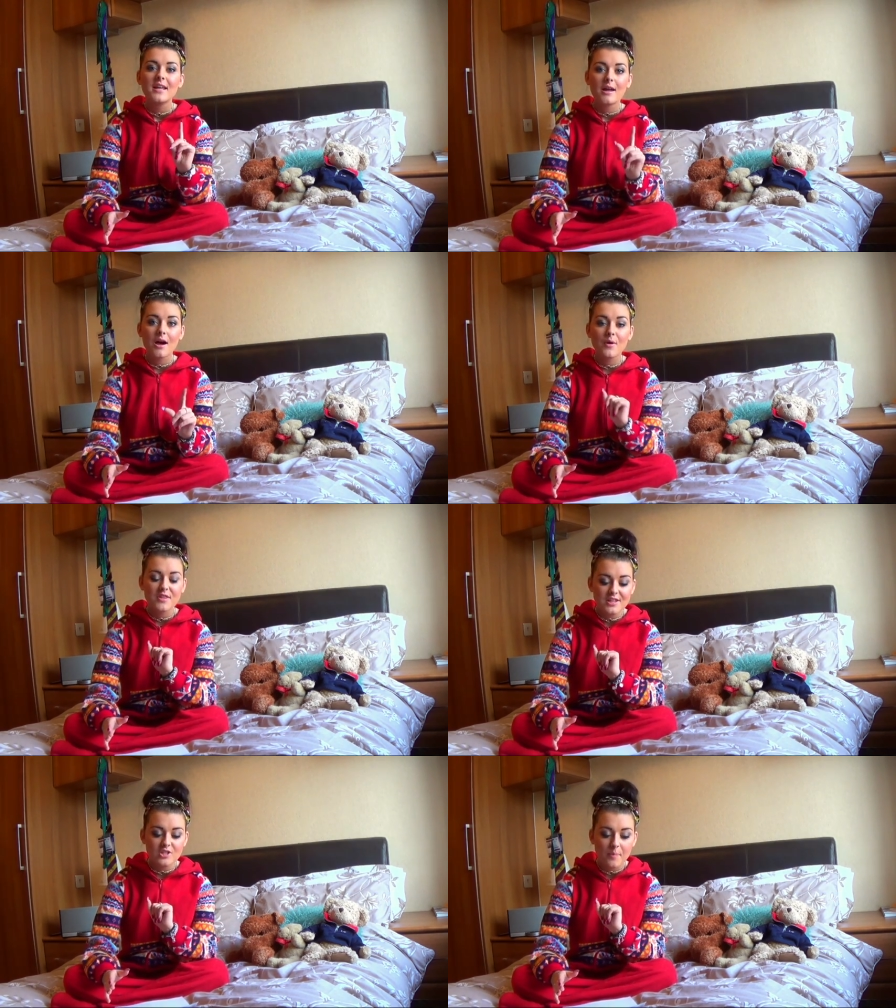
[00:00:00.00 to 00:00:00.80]
Now
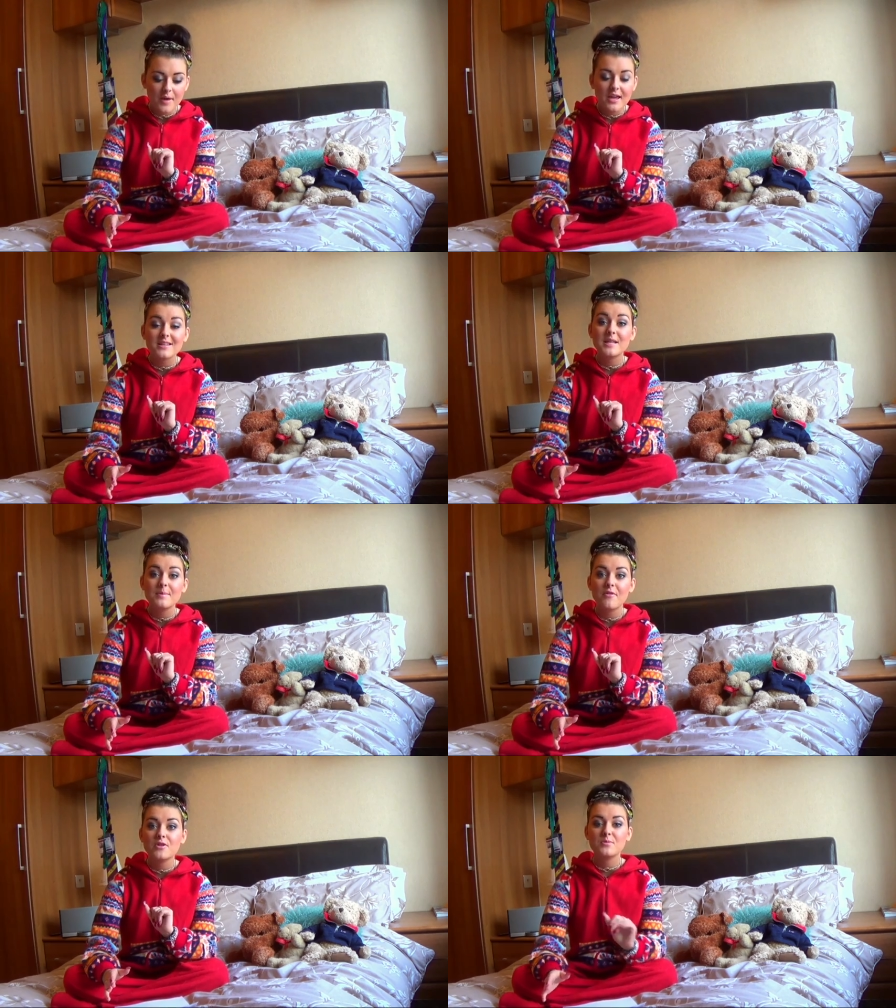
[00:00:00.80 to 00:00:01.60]
this topic,
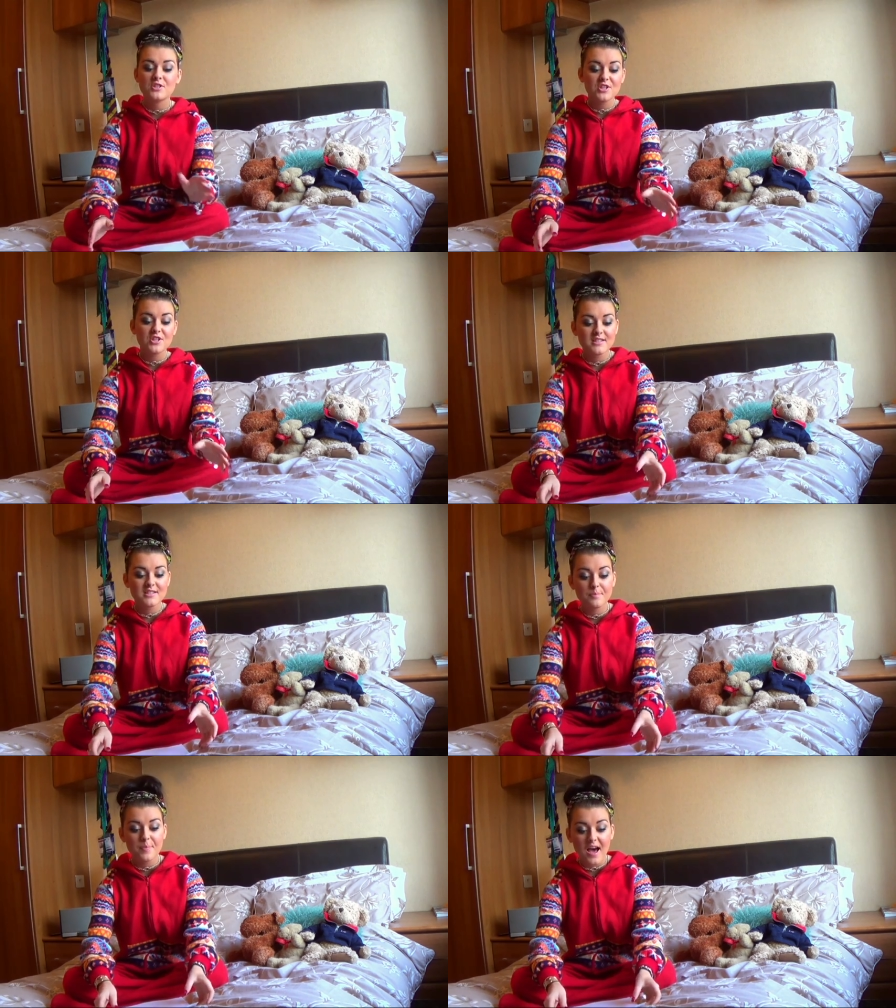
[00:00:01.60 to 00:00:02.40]
sleepovers, was
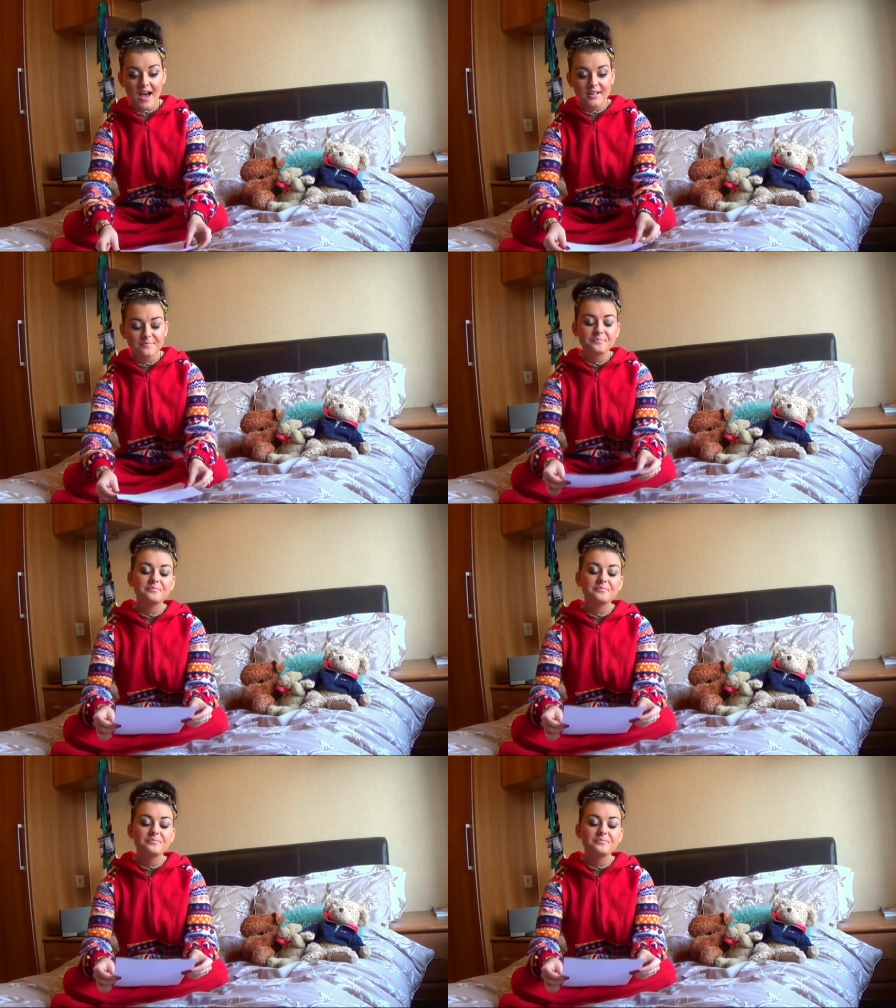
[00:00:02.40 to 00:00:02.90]
suggested by